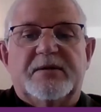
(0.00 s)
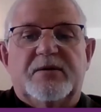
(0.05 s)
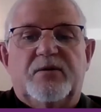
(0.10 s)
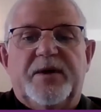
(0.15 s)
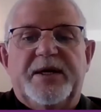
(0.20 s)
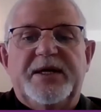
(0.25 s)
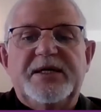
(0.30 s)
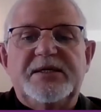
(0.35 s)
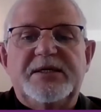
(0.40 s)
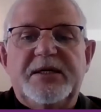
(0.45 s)

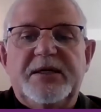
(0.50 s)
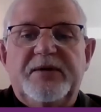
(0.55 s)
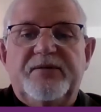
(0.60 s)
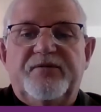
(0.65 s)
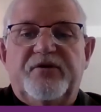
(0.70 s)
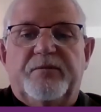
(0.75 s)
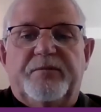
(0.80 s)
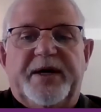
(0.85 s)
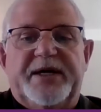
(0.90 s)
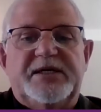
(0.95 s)
What is the
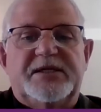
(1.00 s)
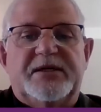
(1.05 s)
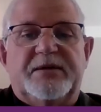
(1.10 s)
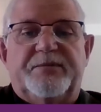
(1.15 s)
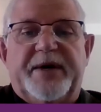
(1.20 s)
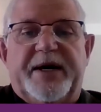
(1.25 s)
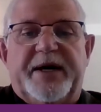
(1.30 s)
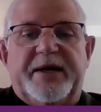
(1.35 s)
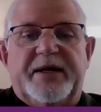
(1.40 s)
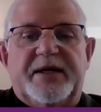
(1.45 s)
information
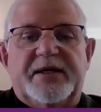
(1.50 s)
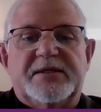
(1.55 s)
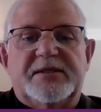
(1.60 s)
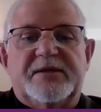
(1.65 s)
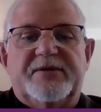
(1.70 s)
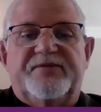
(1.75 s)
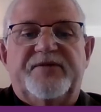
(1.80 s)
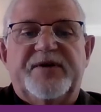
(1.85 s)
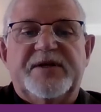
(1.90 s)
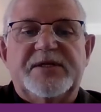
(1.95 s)
barriers,
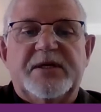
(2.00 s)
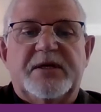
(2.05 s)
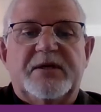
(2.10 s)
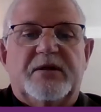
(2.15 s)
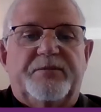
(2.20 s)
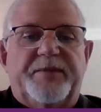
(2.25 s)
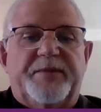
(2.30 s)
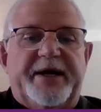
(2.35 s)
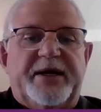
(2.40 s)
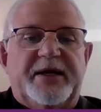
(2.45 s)
the
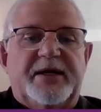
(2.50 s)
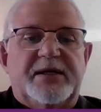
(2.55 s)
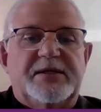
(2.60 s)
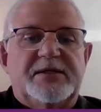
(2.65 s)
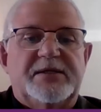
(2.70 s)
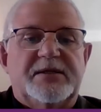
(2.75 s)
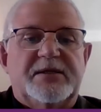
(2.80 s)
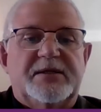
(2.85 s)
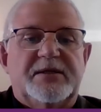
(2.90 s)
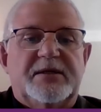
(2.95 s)
physical
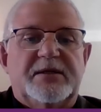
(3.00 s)
barriers,